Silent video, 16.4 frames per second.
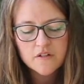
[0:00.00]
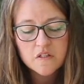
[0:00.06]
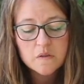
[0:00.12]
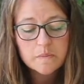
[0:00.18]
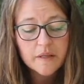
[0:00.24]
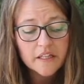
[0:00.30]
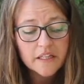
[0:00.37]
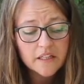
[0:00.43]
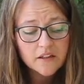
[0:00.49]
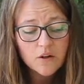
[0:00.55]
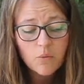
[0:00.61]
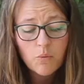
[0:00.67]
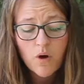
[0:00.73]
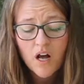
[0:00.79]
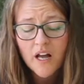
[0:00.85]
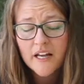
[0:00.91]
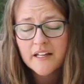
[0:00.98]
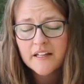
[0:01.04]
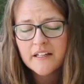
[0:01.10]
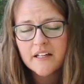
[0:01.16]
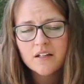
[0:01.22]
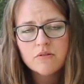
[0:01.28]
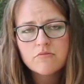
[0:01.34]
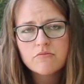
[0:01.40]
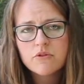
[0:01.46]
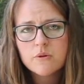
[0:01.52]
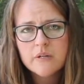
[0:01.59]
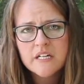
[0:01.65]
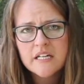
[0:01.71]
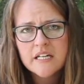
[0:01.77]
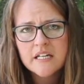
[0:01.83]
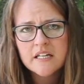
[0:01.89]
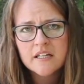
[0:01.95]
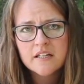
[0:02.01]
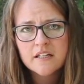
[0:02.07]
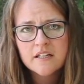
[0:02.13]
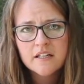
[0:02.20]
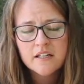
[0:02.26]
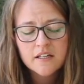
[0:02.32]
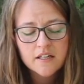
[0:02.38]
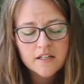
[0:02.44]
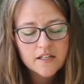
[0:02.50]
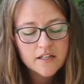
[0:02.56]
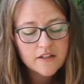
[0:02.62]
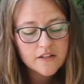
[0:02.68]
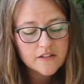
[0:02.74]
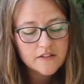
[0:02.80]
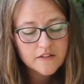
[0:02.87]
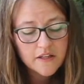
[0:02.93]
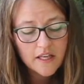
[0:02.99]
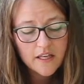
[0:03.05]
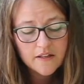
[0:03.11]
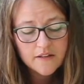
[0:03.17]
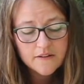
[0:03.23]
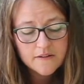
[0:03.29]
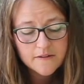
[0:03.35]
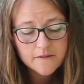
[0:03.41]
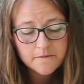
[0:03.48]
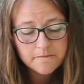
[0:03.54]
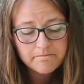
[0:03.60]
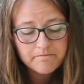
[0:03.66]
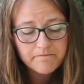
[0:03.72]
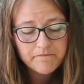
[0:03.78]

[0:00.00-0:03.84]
spilling the wine and ruining the skins.